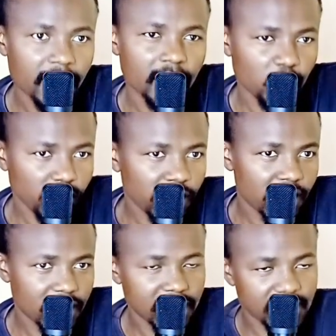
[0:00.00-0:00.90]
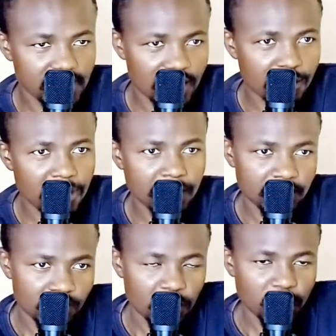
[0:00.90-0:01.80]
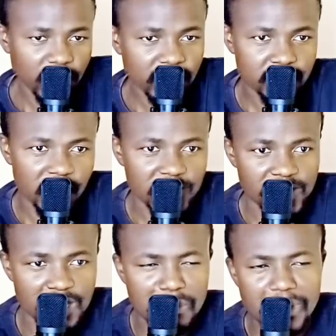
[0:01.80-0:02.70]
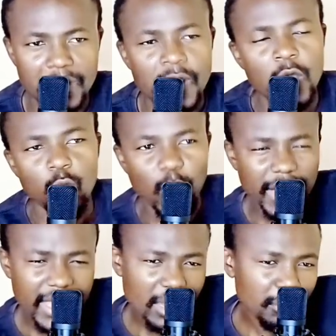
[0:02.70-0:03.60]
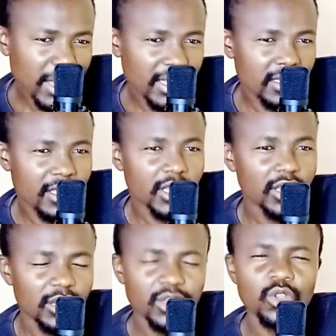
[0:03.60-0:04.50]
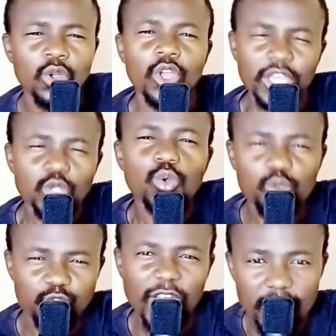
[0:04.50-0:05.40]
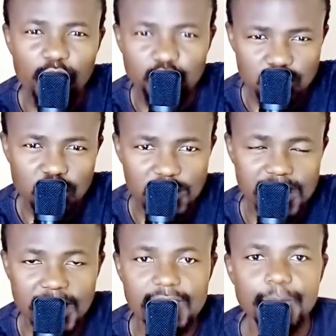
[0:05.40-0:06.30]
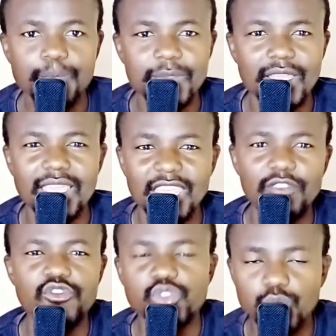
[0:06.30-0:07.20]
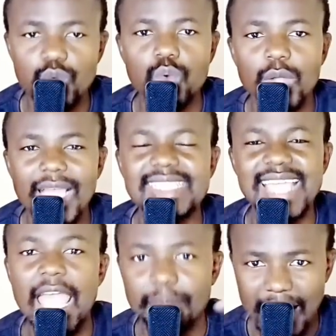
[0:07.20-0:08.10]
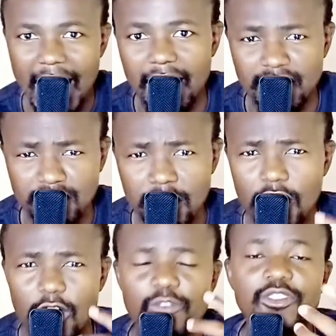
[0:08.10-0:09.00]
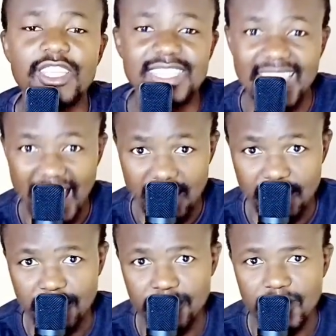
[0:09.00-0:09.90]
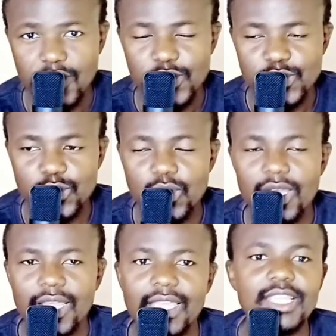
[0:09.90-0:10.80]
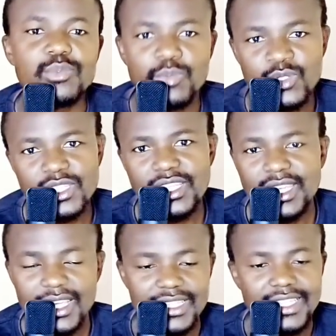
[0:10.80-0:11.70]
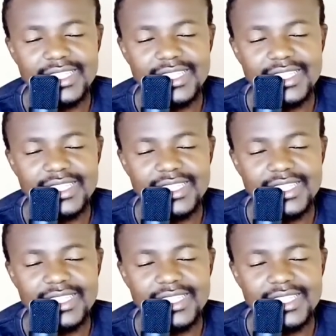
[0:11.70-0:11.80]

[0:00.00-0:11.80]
when he released this album. You'll find it champagne. What happened? You'll find those songs that gives you a timeline of his life. So his music is his